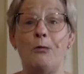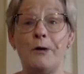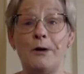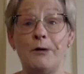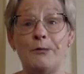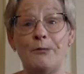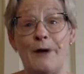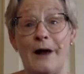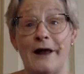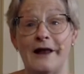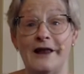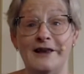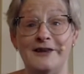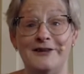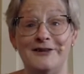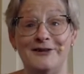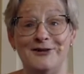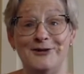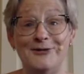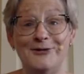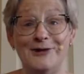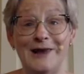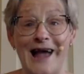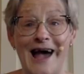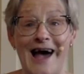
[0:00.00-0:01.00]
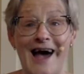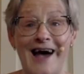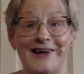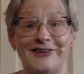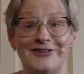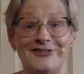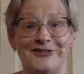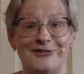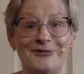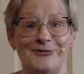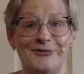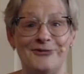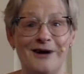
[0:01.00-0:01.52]
we're ready to do an
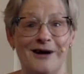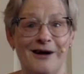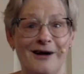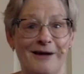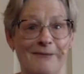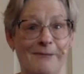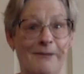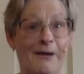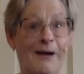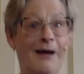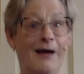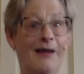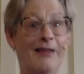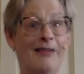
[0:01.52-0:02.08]
action rhyme